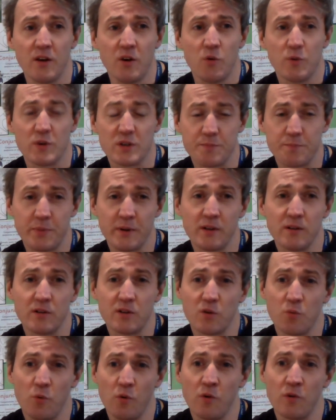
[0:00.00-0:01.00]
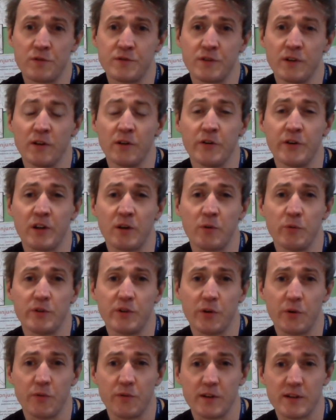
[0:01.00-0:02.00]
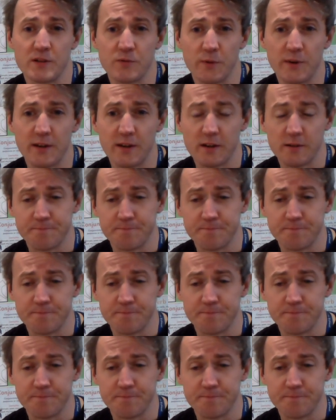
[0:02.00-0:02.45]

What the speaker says: which build towards the learning we're doing this week.